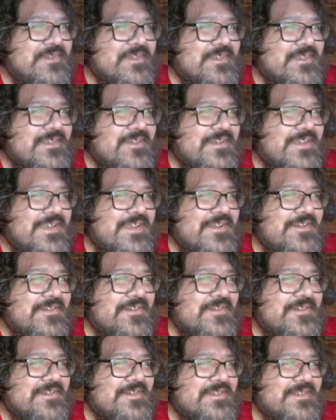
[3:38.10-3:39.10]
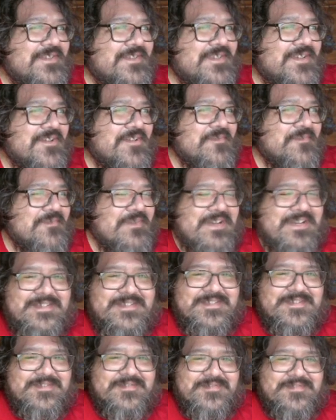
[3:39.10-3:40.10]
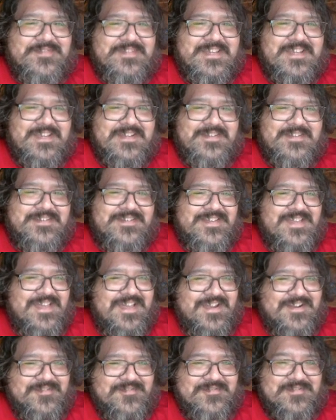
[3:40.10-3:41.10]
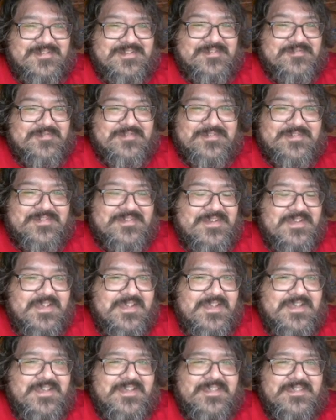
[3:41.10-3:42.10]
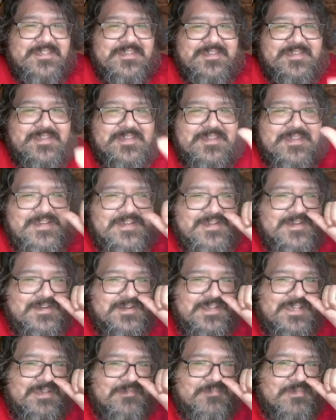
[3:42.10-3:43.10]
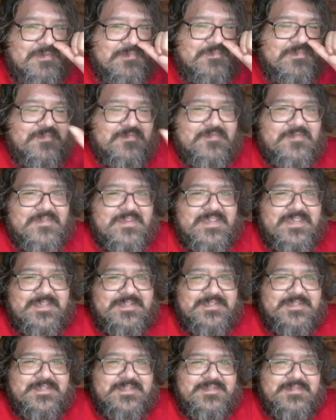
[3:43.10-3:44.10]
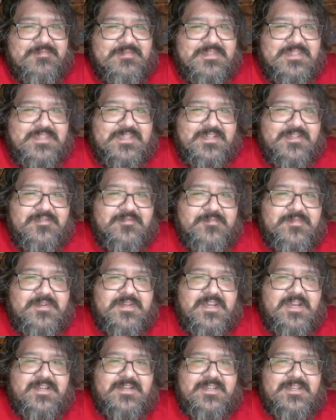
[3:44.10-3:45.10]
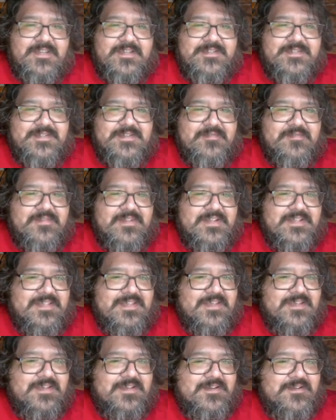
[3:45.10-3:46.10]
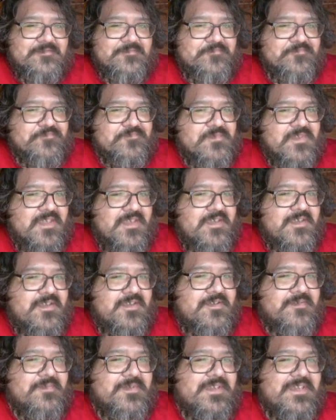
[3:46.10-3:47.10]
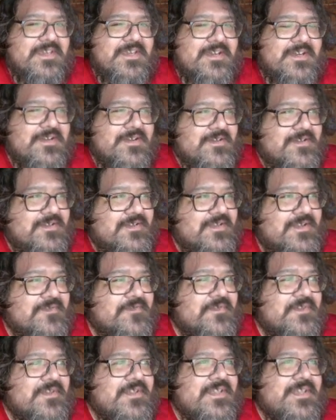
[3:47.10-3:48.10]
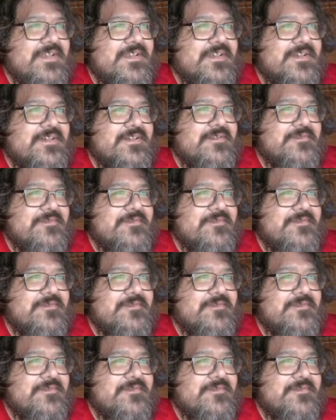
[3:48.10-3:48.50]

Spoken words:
can get all his terabytes of data or whatever. He didn't keep up the fees with the Illuminati and stuff like that. But yeah, I feel like